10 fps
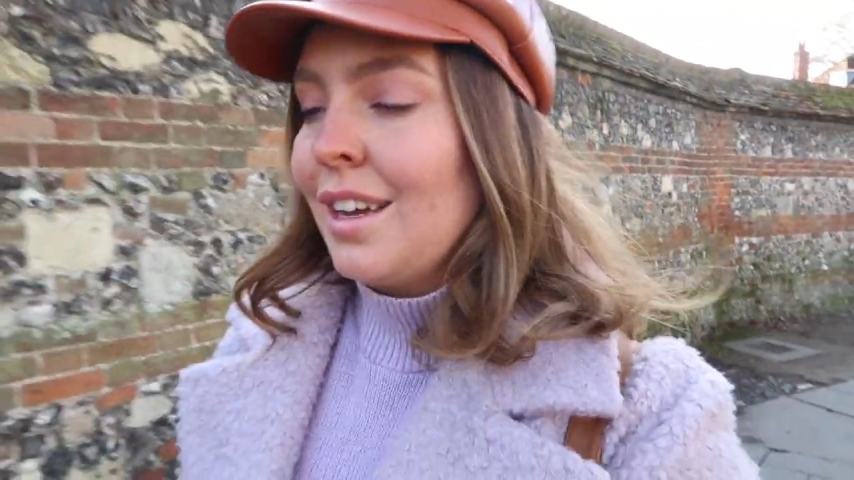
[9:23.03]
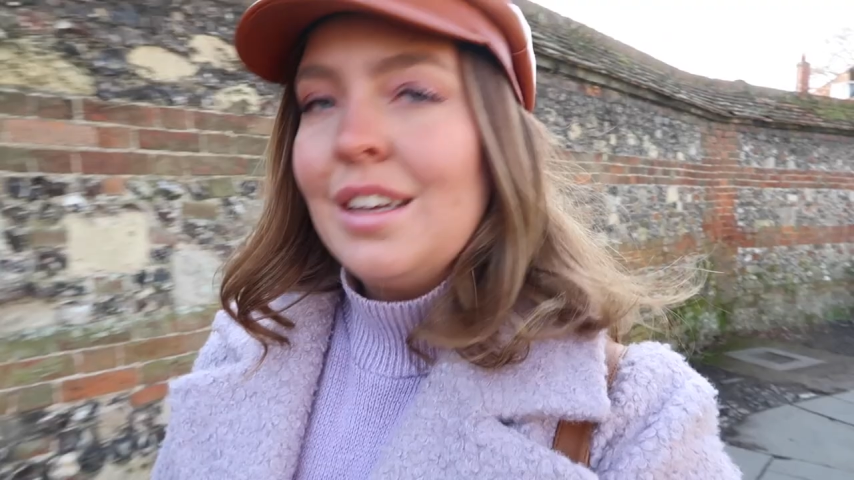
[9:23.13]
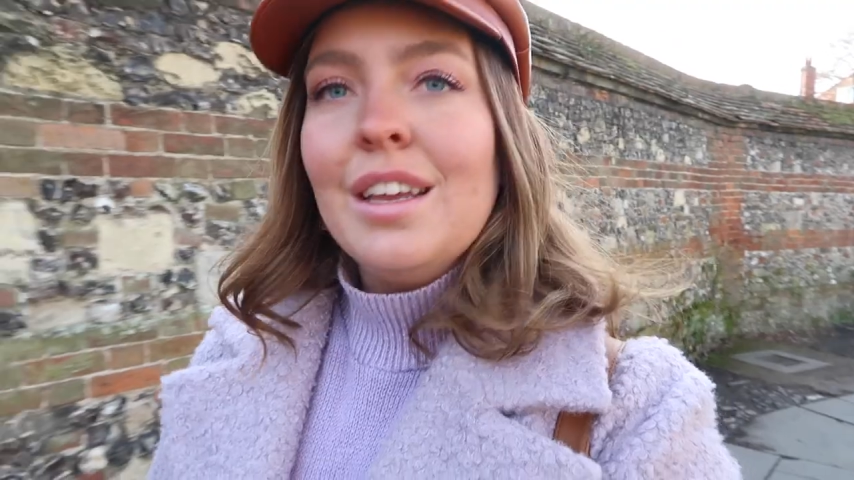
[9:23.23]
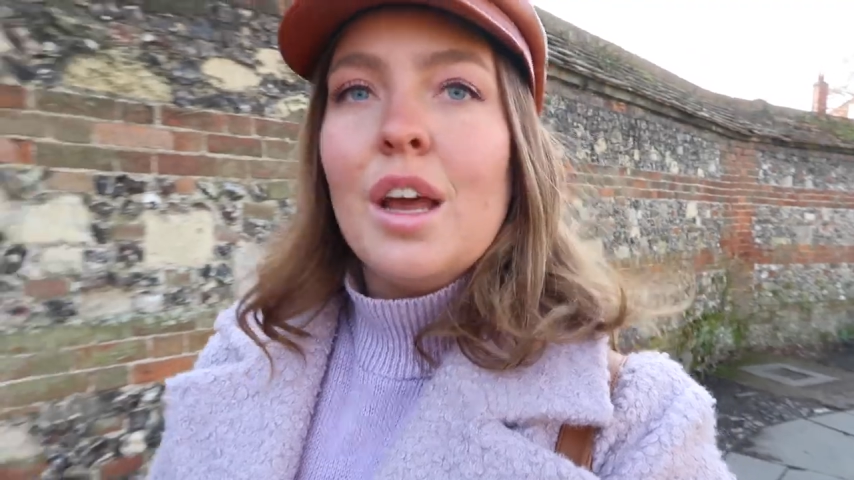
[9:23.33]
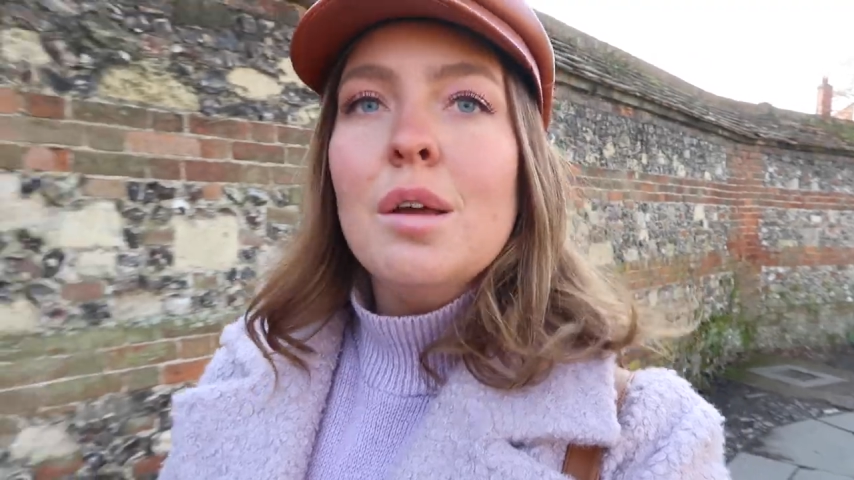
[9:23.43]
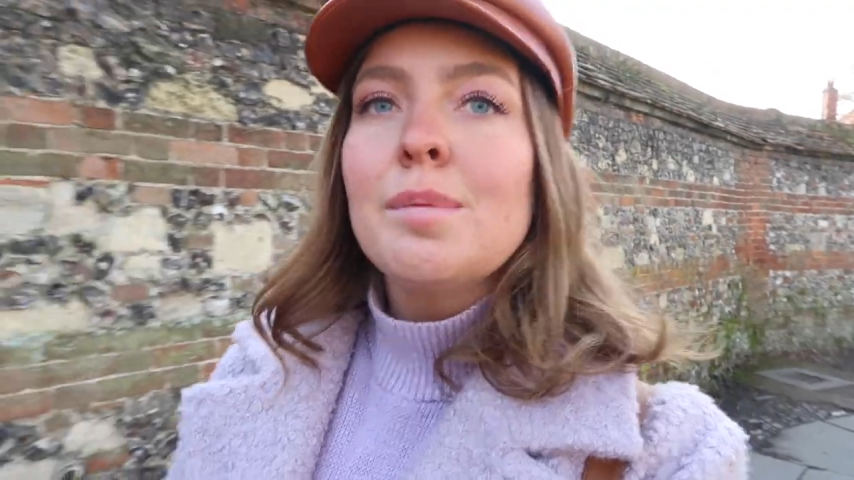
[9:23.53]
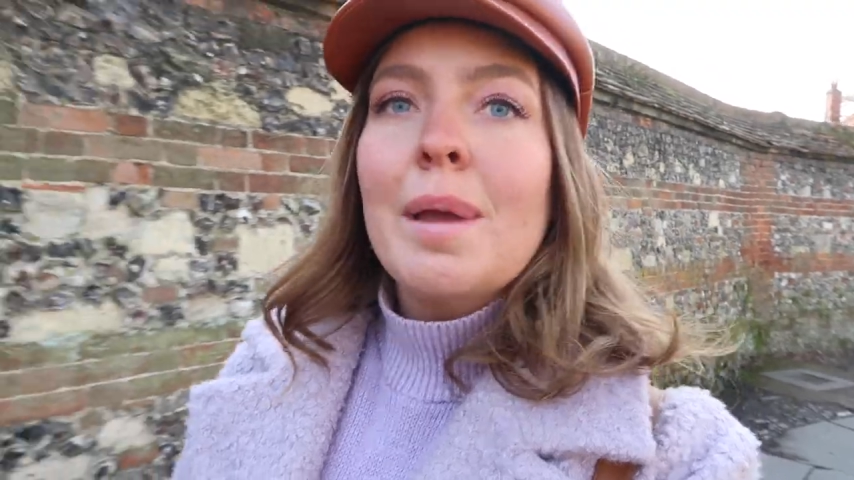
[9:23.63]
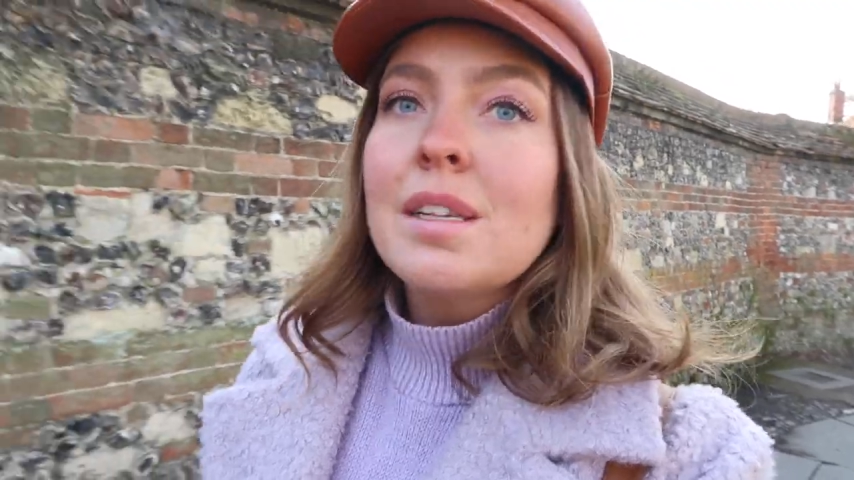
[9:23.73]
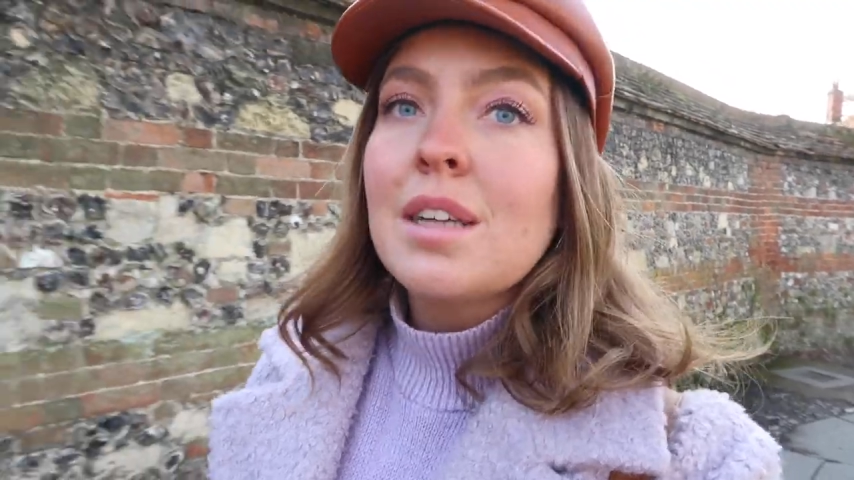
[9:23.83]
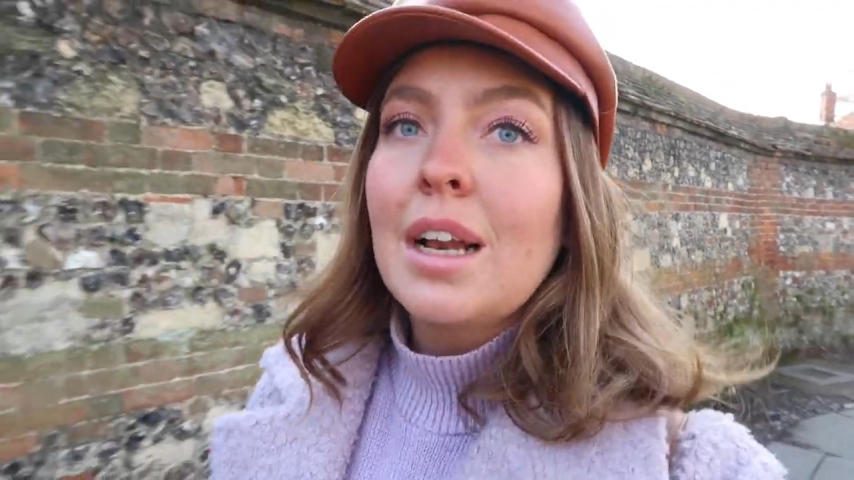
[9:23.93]
you know, it's
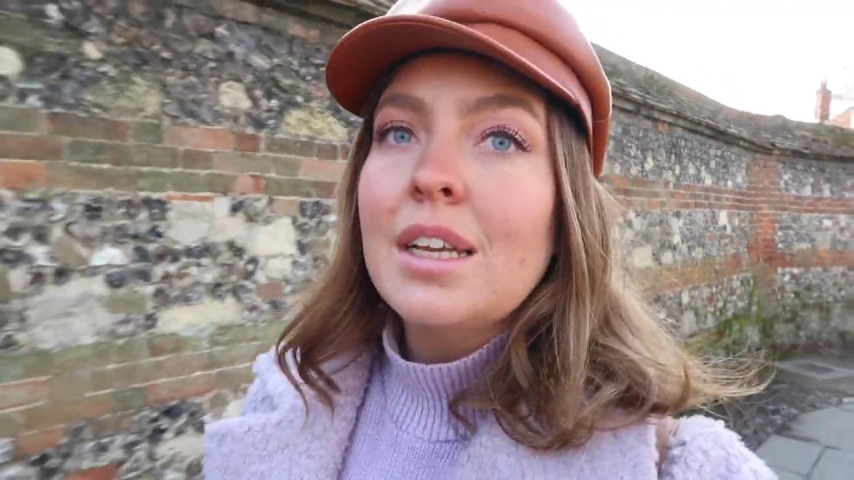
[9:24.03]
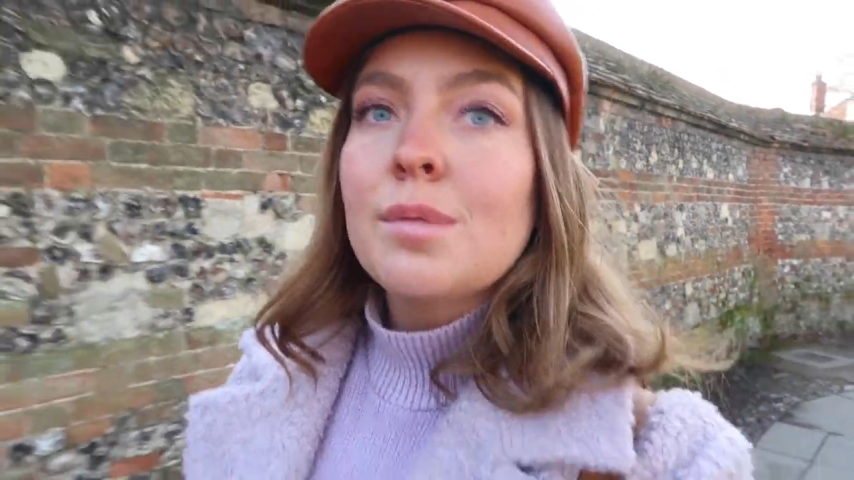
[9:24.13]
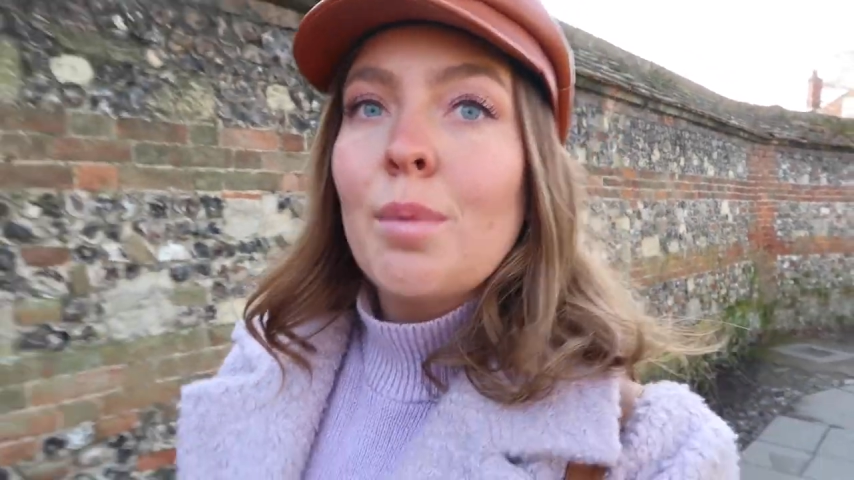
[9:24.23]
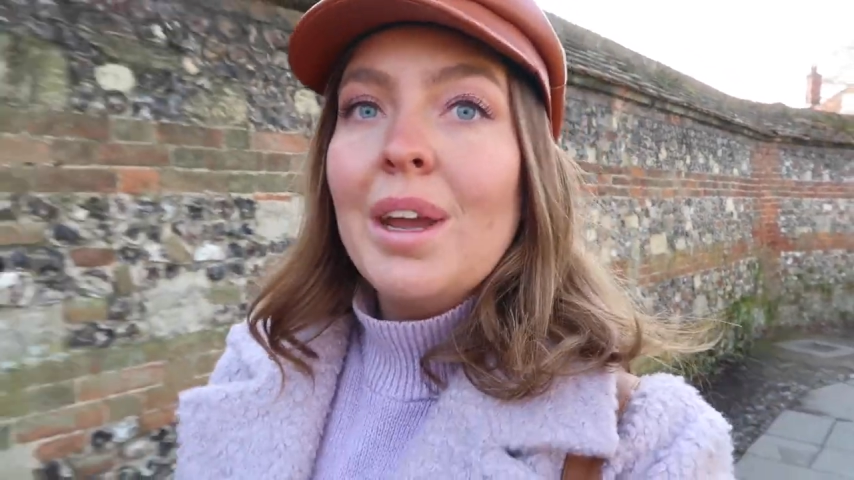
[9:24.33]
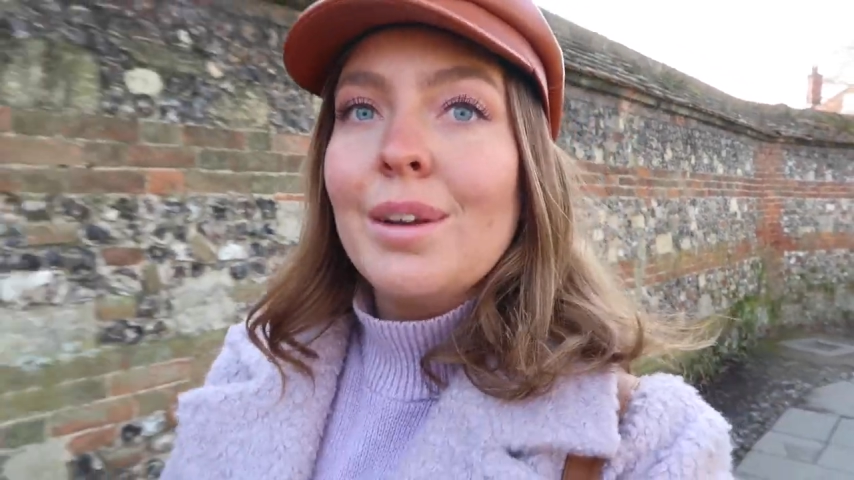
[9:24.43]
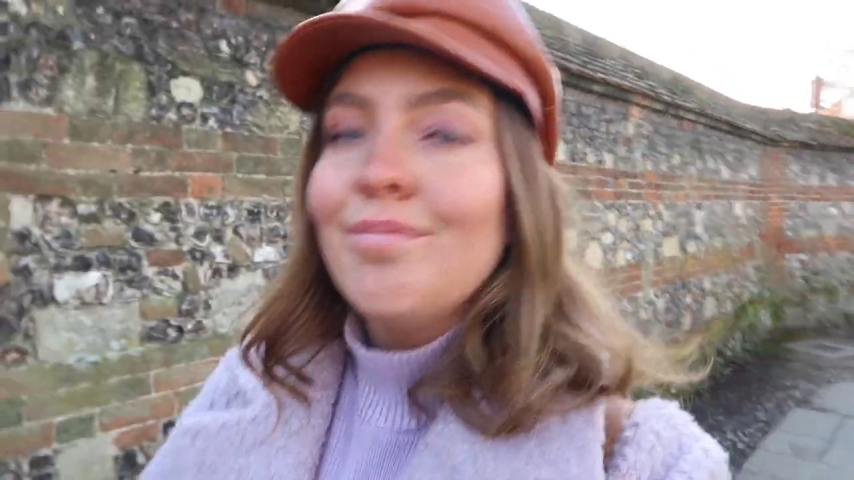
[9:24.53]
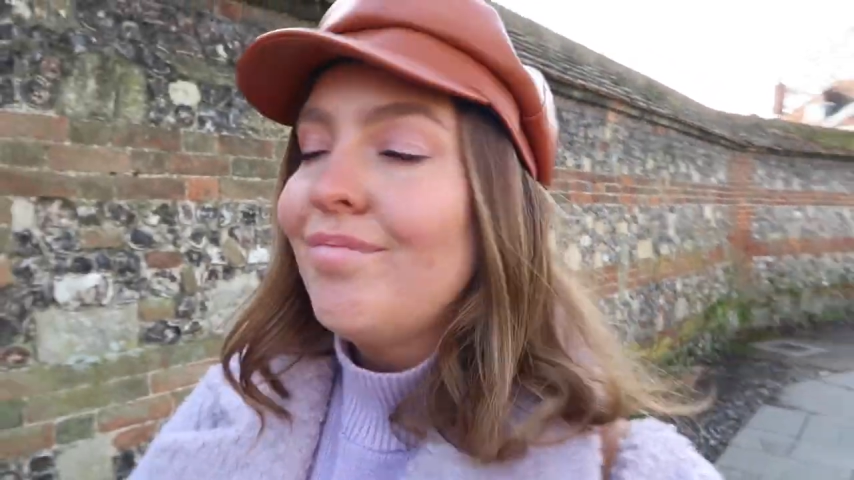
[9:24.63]
basically spring.